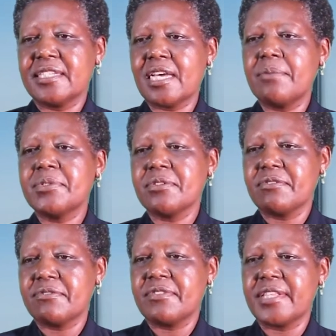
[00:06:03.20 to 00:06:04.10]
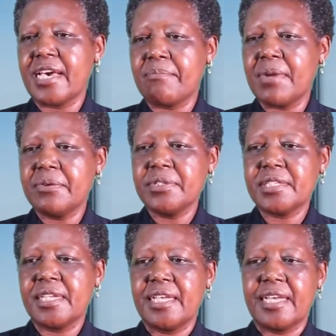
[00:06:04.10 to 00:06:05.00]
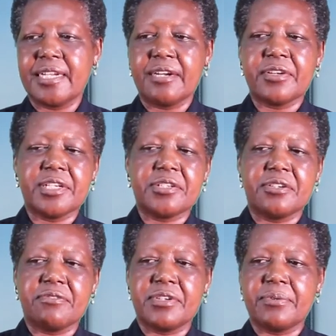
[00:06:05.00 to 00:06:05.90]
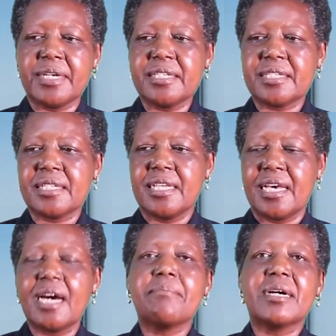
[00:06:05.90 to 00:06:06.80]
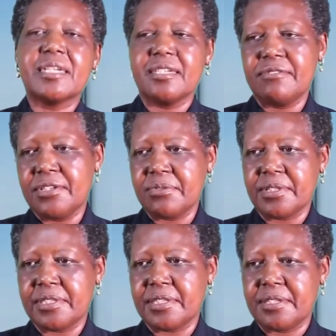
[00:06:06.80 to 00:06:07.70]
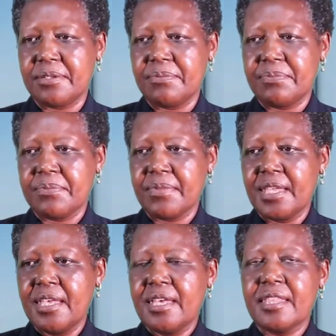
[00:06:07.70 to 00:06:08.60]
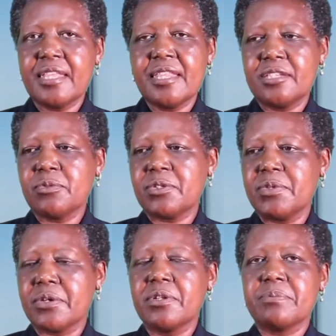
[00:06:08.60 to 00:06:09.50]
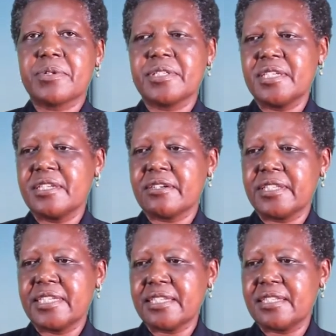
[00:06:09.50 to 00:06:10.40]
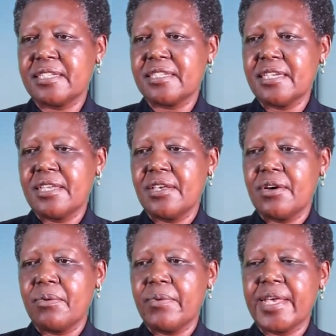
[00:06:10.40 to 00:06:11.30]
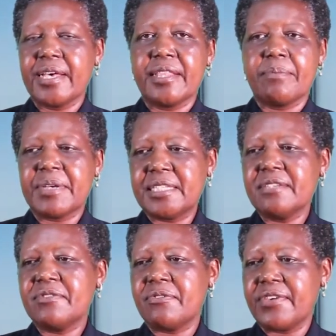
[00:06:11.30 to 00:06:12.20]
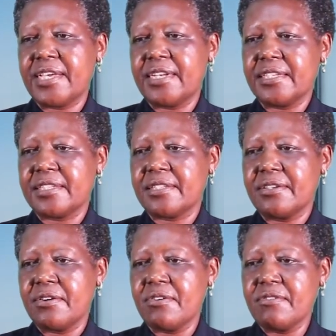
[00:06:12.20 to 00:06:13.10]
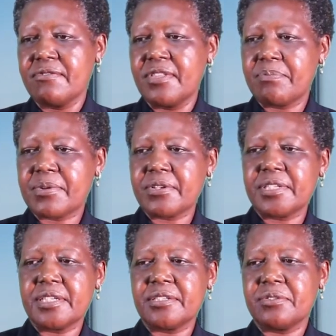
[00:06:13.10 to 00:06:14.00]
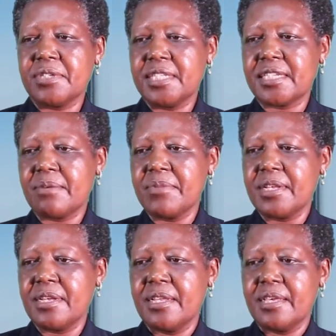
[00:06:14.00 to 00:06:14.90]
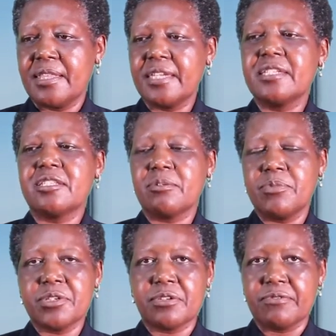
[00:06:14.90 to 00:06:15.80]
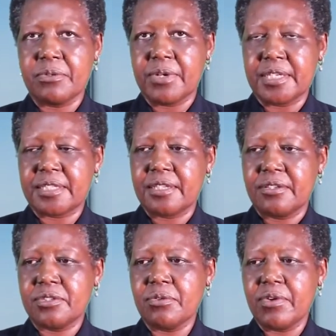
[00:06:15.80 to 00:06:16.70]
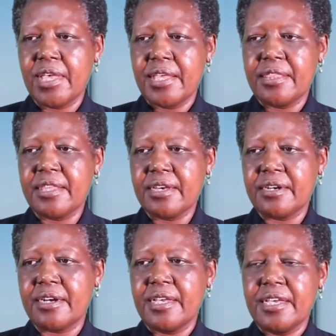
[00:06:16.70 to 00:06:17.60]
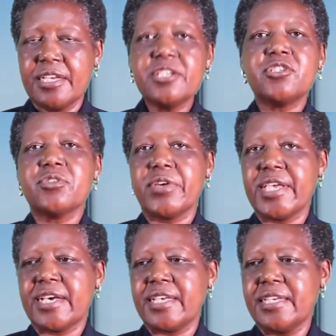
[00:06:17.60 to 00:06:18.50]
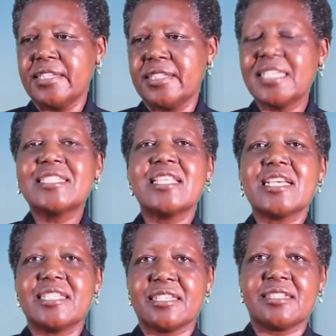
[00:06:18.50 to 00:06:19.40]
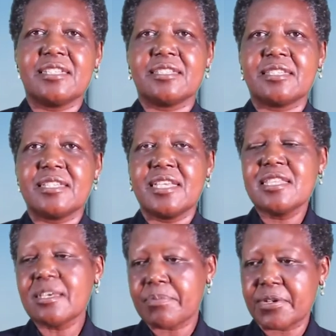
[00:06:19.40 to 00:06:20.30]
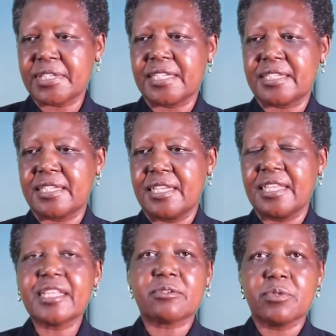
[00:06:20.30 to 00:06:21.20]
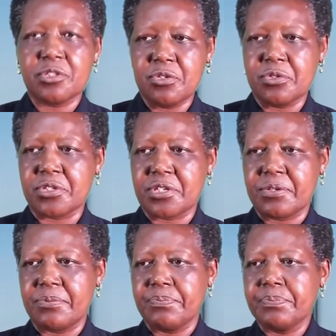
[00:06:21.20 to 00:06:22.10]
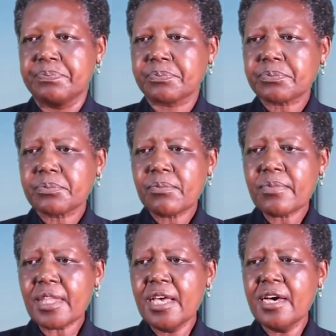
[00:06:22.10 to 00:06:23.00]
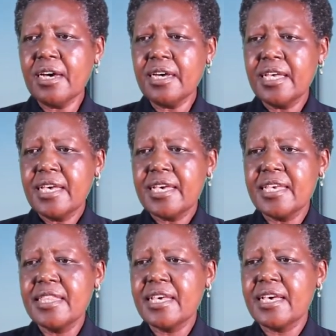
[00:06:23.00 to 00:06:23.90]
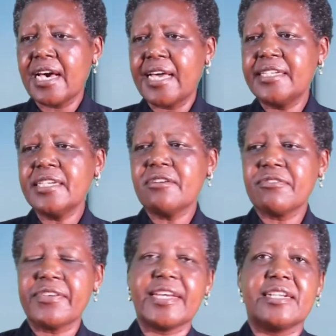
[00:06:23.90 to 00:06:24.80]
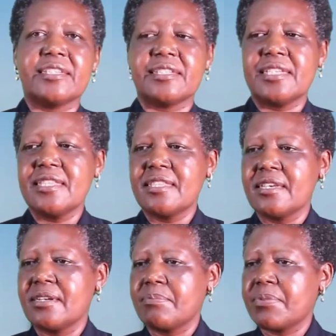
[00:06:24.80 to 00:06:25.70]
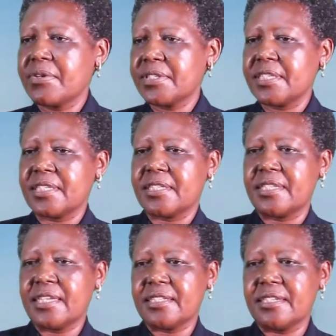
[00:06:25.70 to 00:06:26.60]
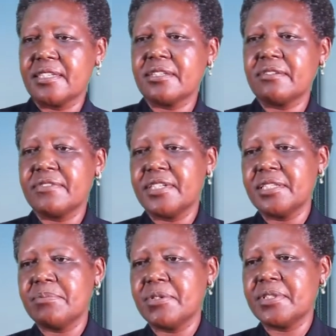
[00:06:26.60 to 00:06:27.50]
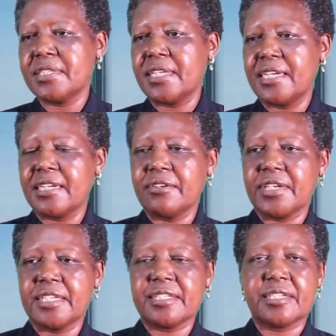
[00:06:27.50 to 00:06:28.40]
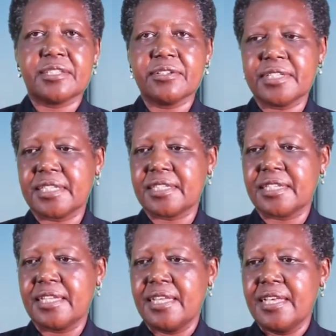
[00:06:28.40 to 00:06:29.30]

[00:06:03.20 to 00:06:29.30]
in terms of the amount and allocation of rewards among individuals. Then there is what we call procedural justice, where the perceived fairness of the process to determine the distribution of rewards. So the issue here is there justice in the process that was used? In the idea of fairness in the processes that resolve disputes and allocate resources,